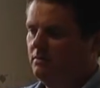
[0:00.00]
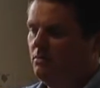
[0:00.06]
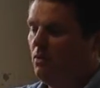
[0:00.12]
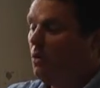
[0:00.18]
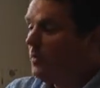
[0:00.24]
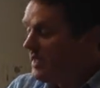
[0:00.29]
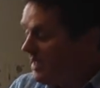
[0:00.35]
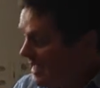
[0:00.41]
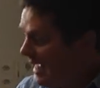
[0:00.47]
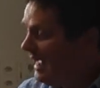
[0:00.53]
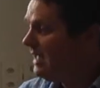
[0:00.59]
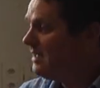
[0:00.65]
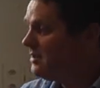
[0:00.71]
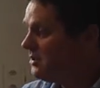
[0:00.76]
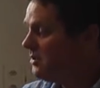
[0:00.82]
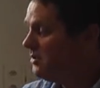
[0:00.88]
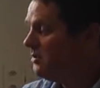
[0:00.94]
What we
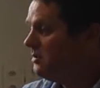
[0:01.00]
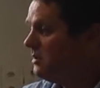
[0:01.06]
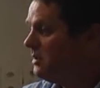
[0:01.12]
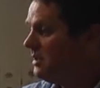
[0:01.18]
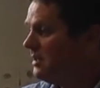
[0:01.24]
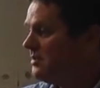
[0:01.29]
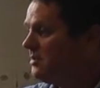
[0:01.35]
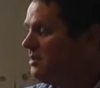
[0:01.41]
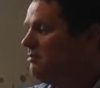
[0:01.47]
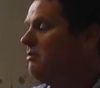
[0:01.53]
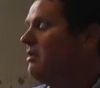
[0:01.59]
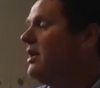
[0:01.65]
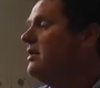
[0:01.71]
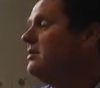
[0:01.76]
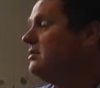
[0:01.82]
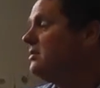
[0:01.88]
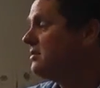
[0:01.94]
can do is
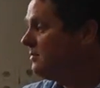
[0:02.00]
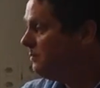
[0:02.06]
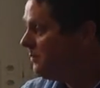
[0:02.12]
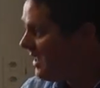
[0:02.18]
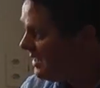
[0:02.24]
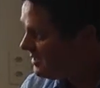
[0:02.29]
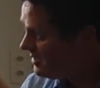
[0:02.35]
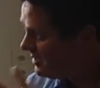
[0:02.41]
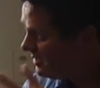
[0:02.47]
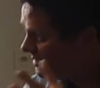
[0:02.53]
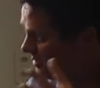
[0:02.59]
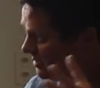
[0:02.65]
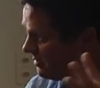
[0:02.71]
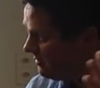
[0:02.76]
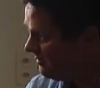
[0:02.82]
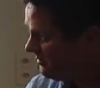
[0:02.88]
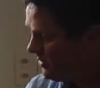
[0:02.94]
create spaces
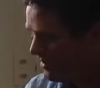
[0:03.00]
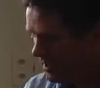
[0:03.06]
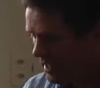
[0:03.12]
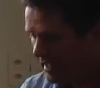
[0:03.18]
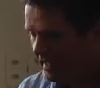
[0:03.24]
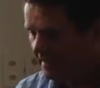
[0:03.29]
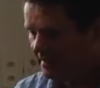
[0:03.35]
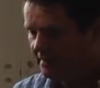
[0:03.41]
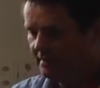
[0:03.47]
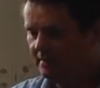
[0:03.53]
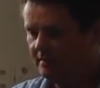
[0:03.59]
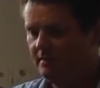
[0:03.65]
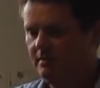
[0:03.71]
for that.